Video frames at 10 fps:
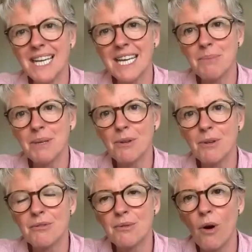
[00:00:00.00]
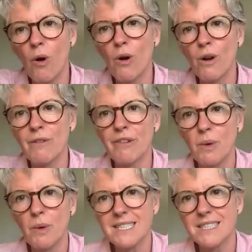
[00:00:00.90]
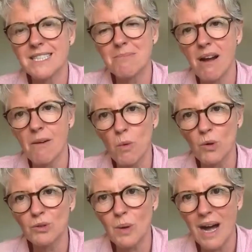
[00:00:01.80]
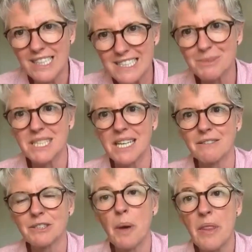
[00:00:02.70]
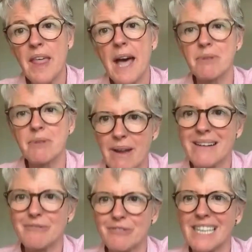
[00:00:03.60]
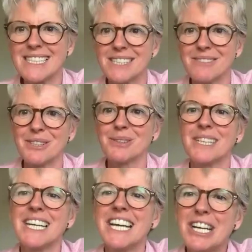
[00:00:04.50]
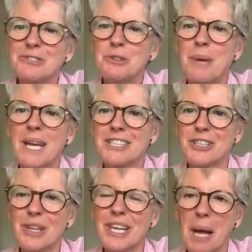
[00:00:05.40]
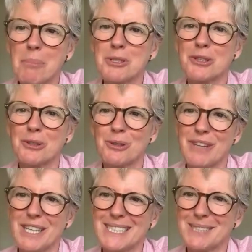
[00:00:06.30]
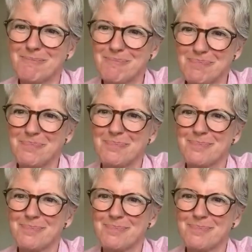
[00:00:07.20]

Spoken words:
that will take people through all of the questions they might want to ask themselves when they are preparing for an interview to make sure they capture all of this.